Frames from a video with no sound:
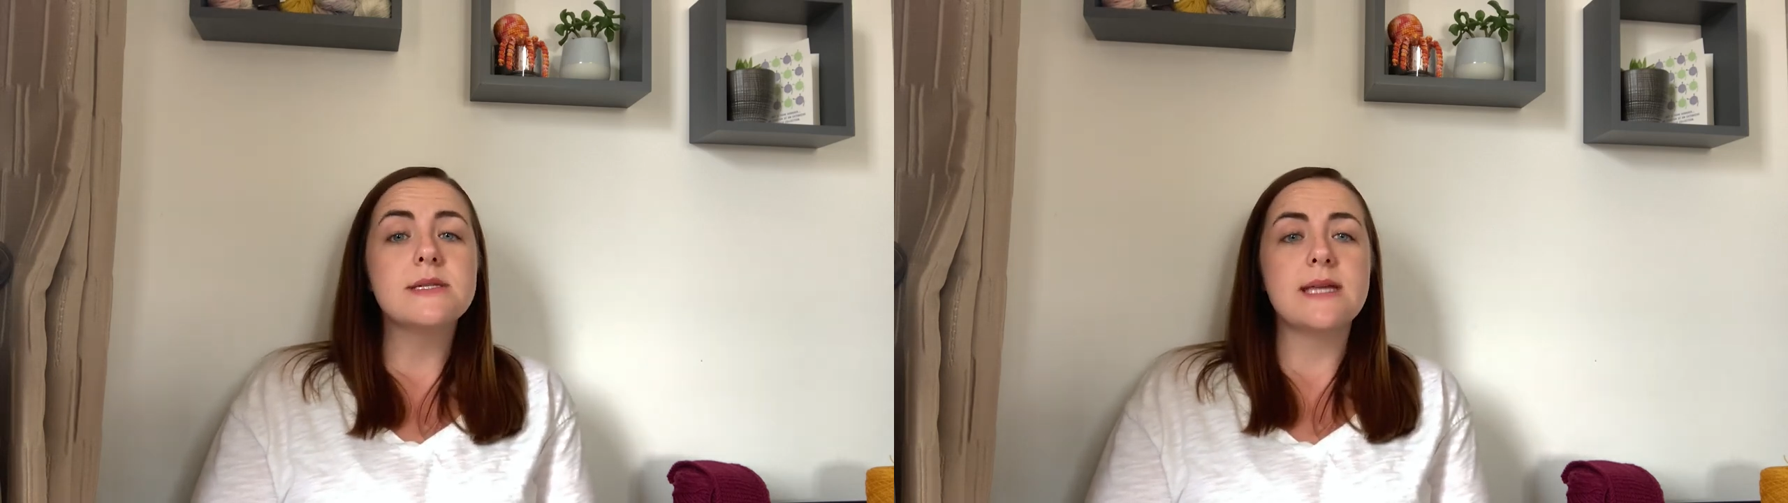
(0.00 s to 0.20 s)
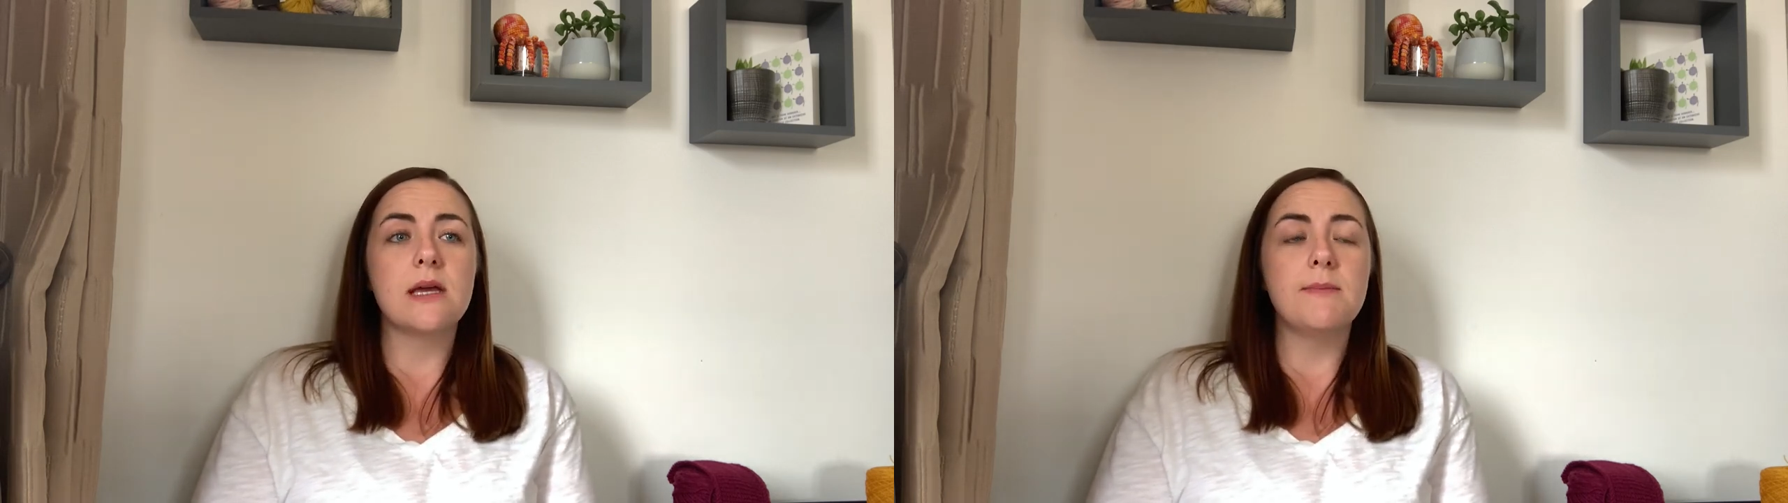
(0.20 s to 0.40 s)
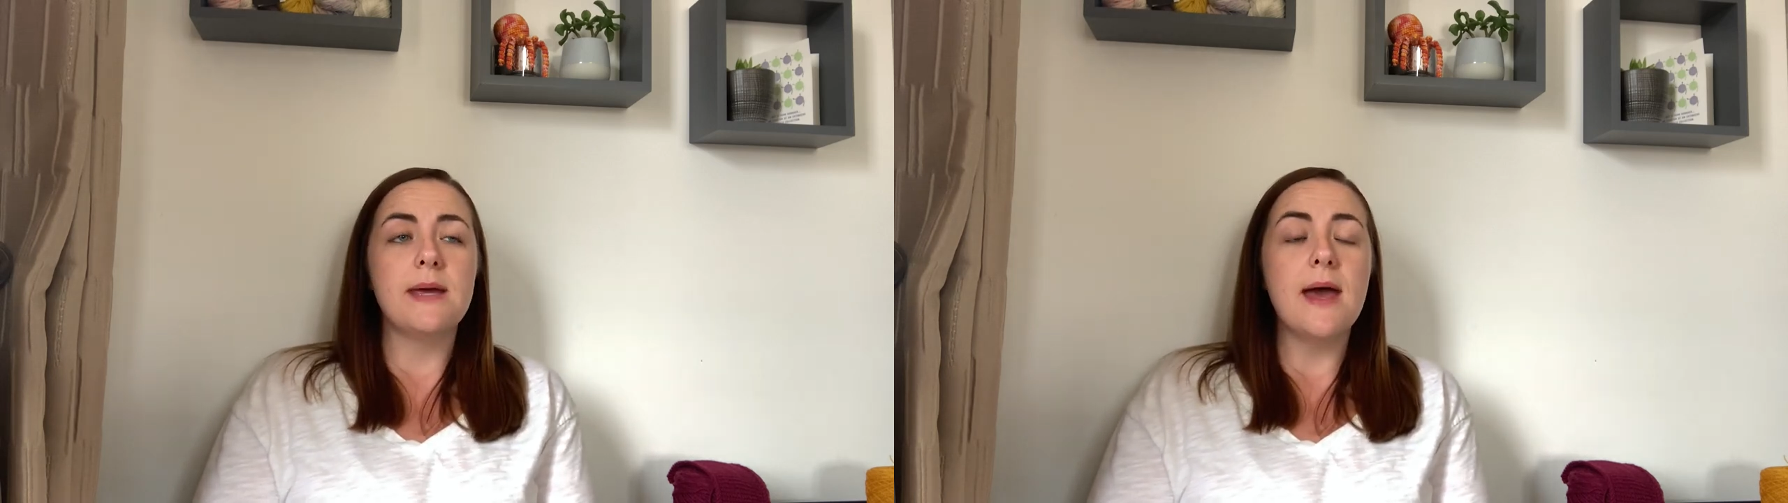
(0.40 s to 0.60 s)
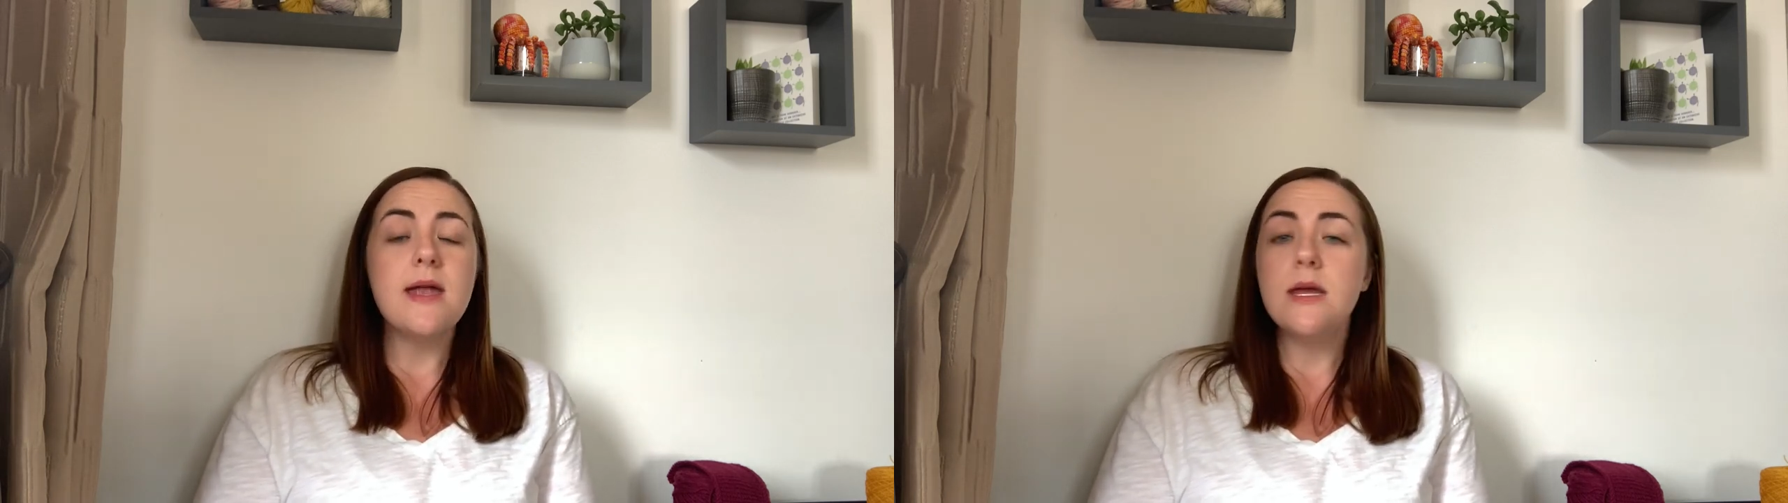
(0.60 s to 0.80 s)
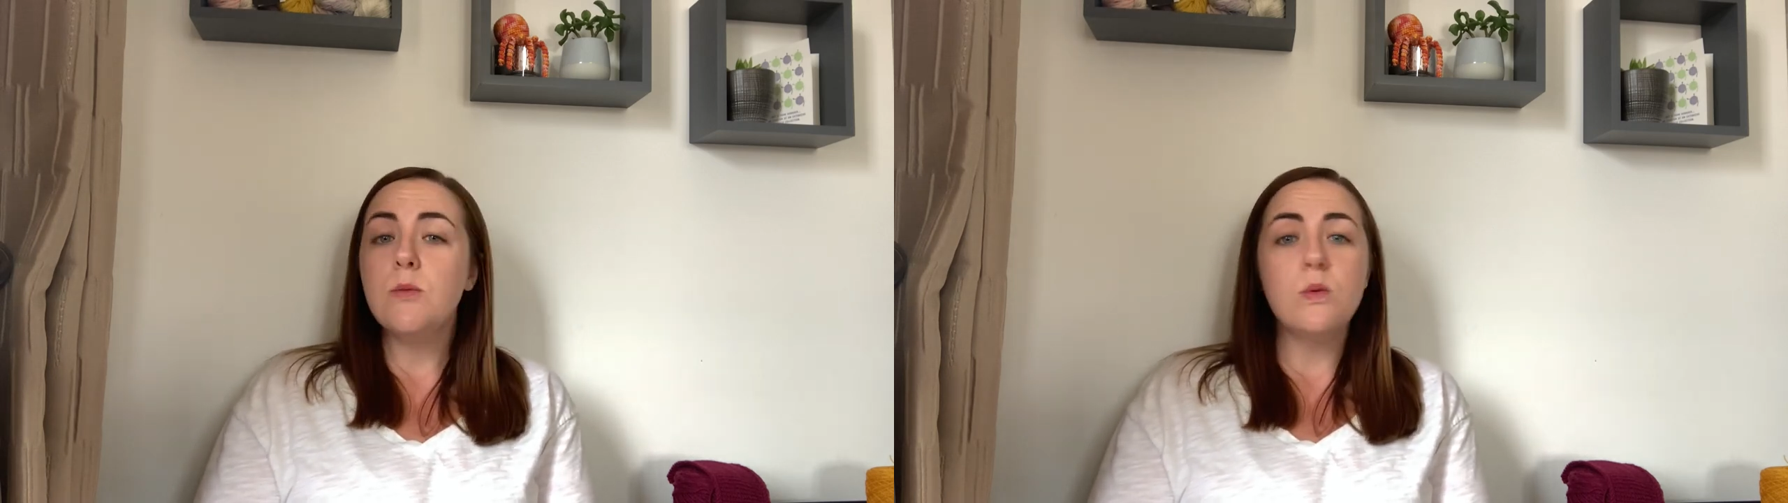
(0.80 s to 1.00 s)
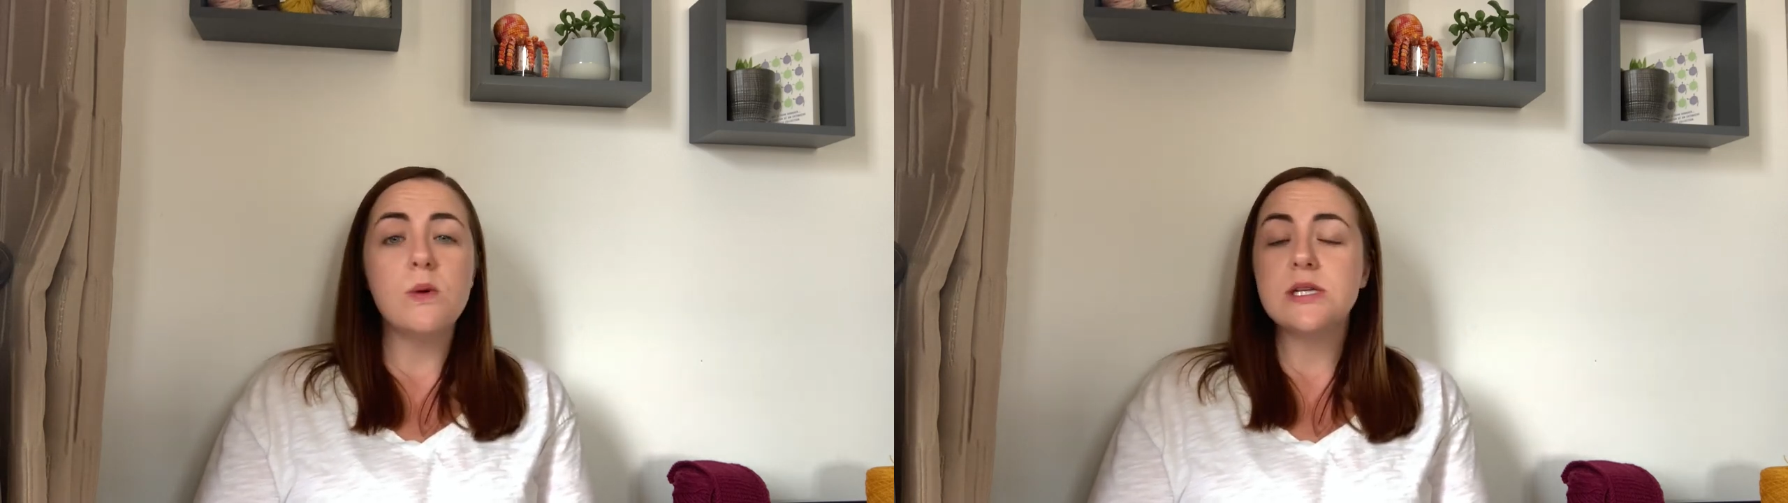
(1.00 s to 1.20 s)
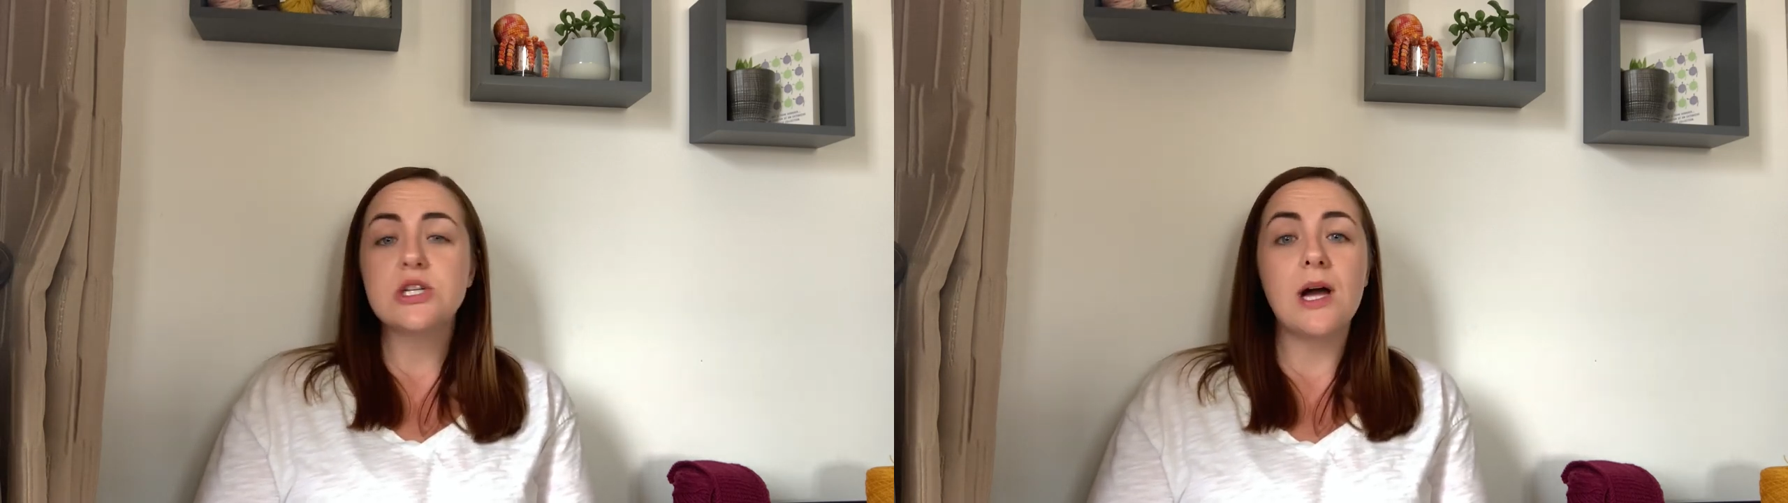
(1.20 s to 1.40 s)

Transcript: they can be any which